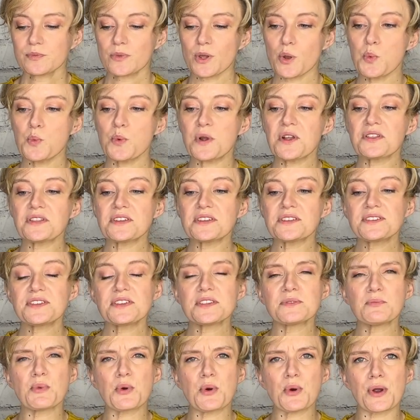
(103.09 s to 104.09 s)
Where this is
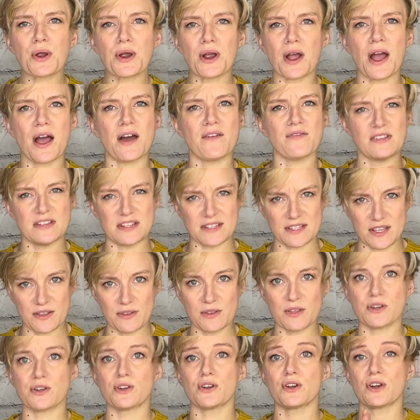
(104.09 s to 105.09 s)
more of a
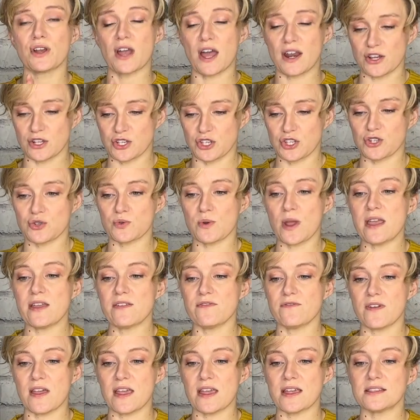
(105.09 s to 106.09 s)
cylinder kind of
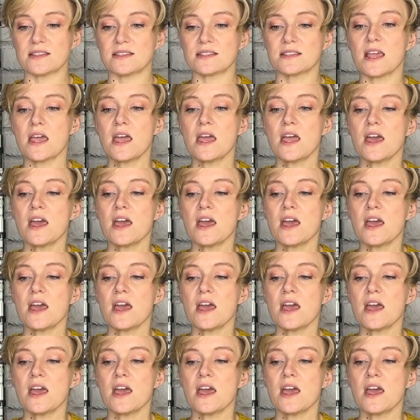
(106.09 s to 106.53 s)
straight vase,